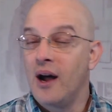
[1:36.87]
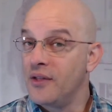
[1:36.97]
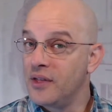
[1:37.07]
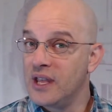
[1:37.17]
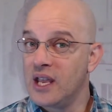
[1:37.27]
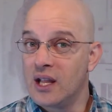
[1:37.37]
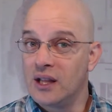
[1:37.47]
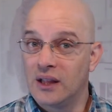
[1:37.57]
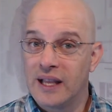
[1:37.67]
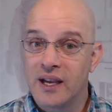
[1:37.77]
the
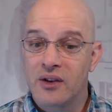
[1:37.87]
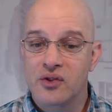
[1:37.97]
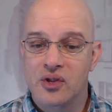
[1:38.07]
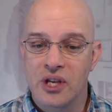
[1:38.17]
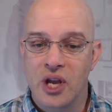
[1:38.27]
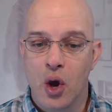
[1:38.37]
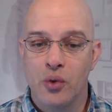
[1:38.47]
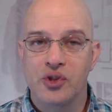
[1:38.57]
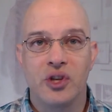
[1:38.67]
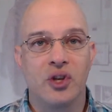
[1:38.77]
link to the
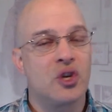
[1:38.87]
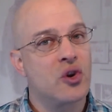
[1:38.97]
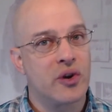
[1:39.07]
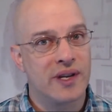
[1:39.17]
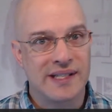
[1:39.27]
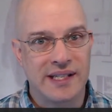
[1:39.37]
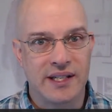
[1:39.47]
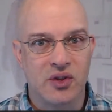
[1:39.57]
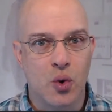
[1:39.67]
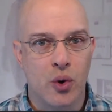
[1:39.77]
OSINT Curious
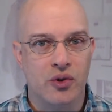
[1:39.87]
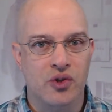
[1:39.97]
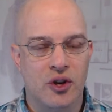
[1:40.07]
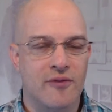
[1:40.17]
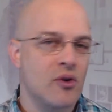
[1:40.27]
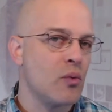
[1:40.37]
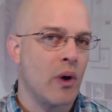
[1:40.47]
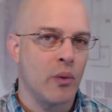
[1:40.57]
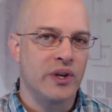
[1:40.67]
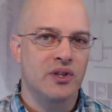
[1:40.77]
Discord server,
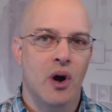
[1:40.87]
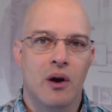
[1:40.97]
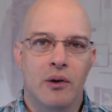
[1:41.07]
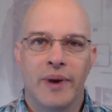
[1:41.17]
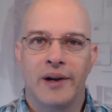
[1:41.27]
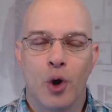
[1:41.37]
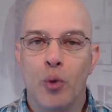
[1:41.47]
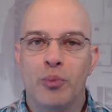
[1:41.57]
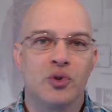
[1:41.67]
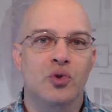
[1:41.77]
where we talk about
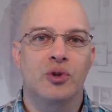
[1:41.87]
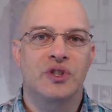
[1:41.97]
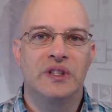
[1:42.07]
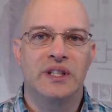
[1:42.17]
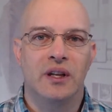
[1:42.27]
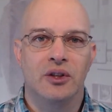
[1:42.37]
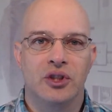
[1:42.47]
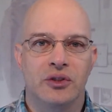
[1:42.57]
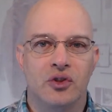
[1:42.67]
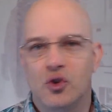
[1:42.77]
open source
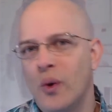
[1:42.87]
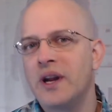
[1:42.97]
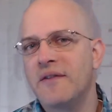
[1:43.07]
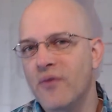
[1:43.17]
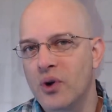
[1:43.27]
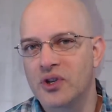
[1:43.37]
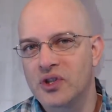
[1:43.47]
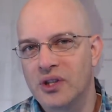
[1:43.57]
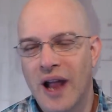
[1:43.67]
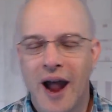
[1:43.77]
intelligence 24
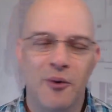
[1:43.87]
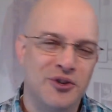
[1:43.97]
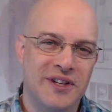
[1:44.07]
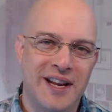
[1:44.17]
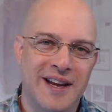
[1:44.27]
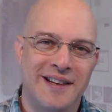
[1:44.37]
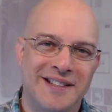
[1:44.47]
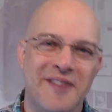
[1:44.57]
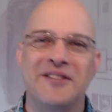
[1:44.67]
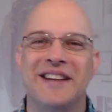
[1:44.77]
hours a day,
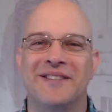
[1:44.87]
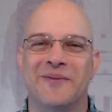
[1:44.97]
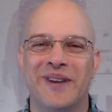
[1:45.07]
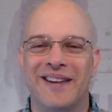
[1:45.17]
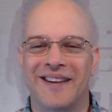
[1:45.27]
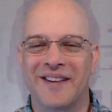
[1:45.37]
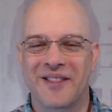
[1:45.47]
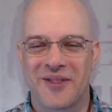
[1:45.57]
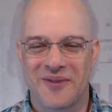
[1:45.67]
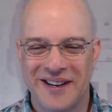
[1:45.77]
7 days a week,
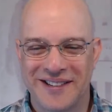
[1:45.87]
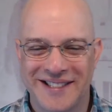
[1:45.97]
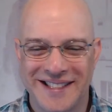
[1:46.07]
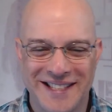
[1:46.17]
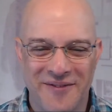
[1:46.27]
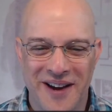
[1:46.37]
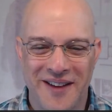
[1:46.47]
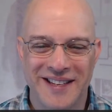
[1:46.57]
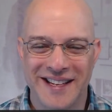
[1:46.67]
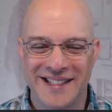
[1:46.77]

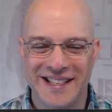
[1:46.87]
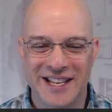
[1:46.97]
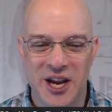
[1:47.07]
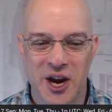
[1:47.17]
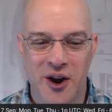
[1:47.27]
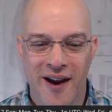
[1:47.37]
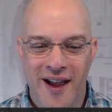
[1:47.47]
365 days a year.